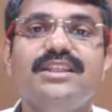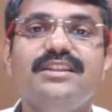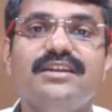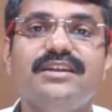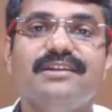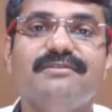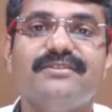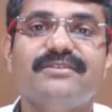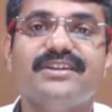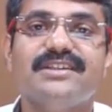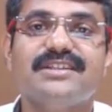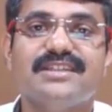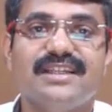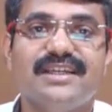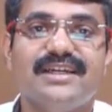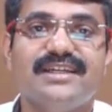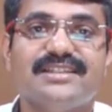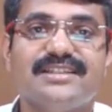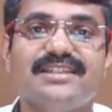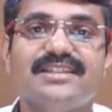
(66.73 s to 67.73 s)
Only the
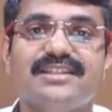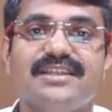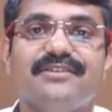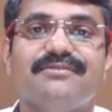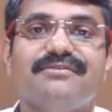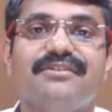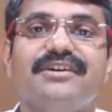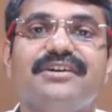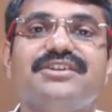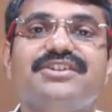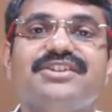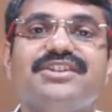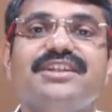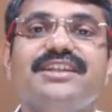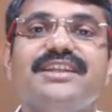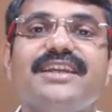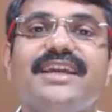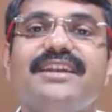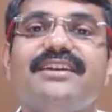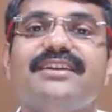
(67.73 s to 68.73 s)
difference lies is a
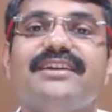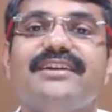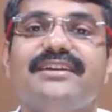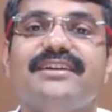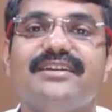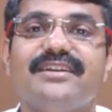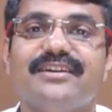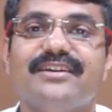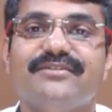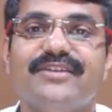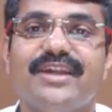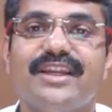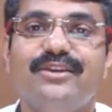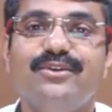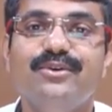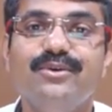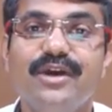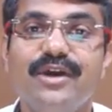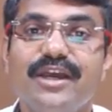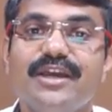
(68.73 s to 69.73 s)
function can return a
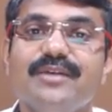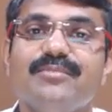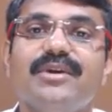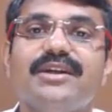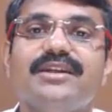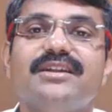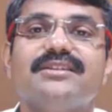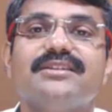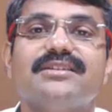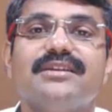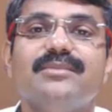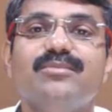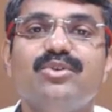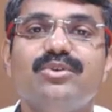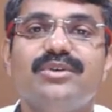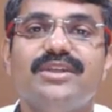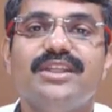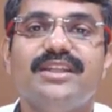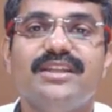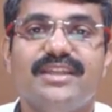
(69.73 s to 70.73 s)
value, but a
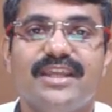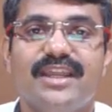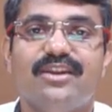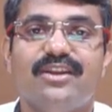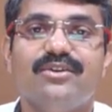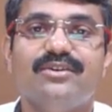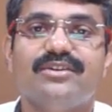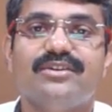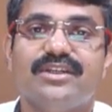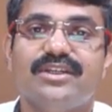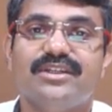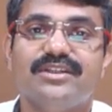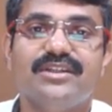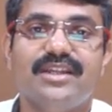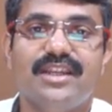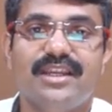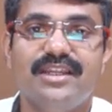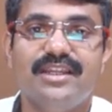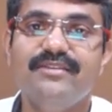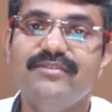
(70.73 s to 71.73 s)
subroutine cannot
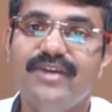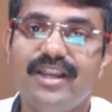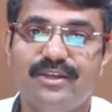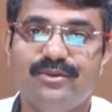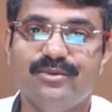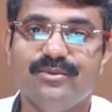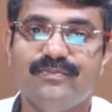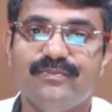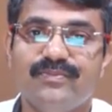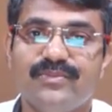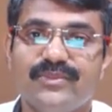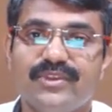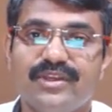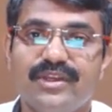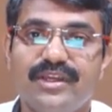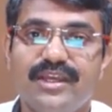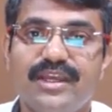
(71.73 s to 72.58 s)
return any value.